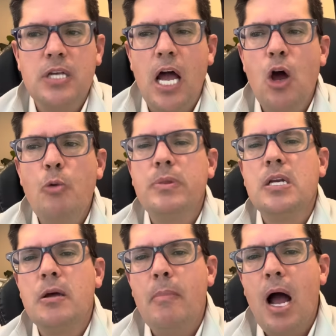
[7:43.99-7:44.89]
I hope
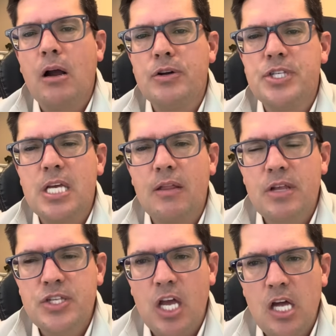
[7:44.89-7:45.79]
that democracy in
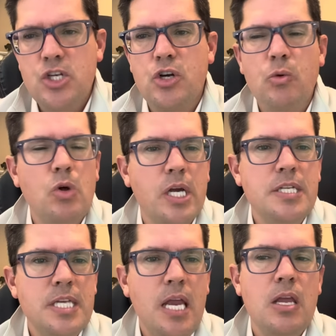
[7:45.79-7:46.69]
this country will
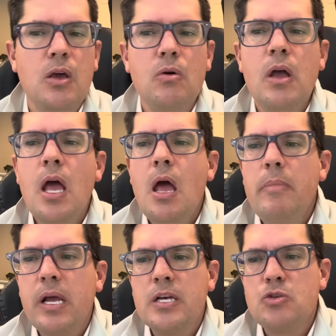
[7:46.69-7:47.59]
continue
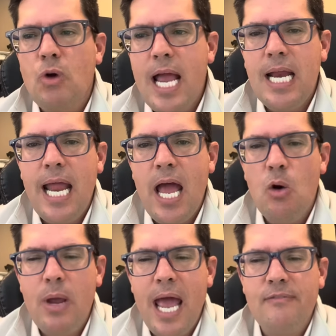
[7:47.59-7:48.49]
because right now
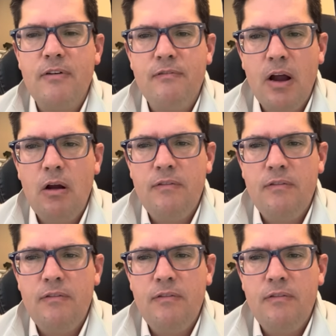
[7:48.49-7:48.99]
we have a very,